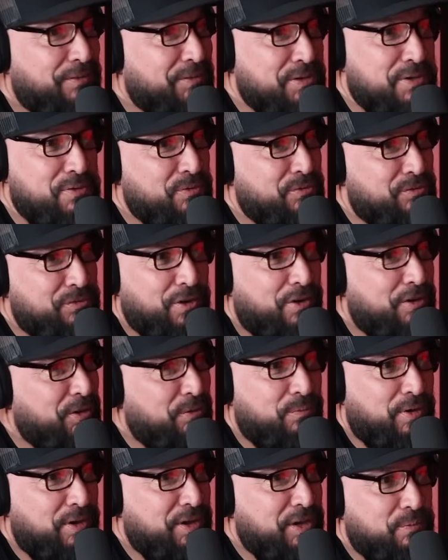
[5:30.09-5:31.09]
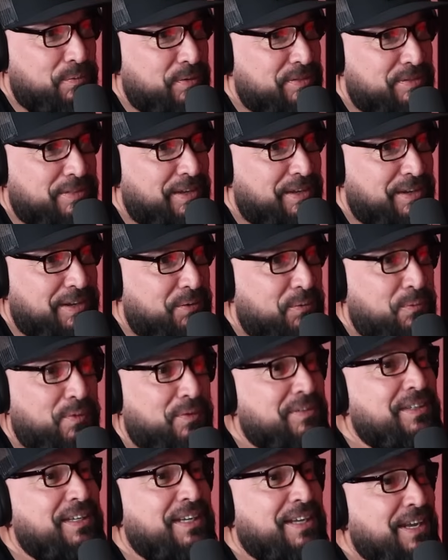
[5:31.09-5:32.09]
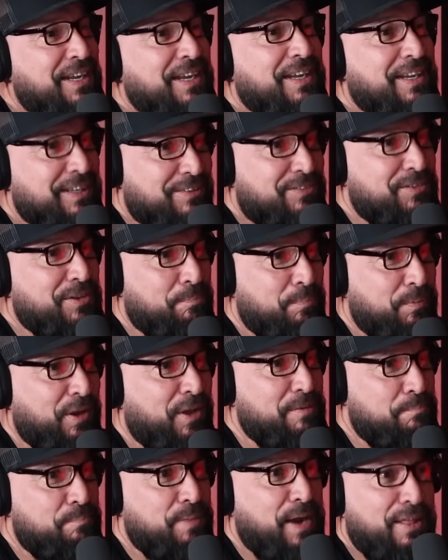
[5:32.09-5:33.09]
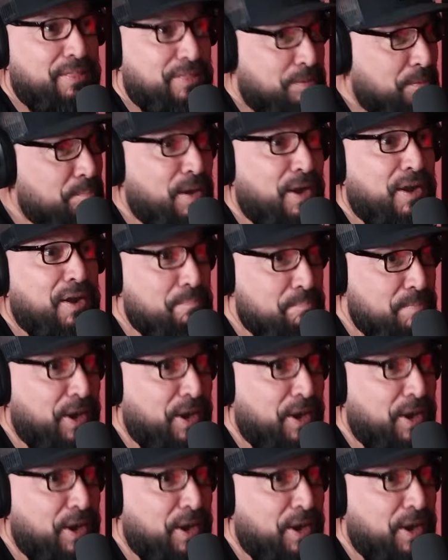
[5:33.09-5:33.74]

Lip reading: all the news started running with, it's a bloodbath among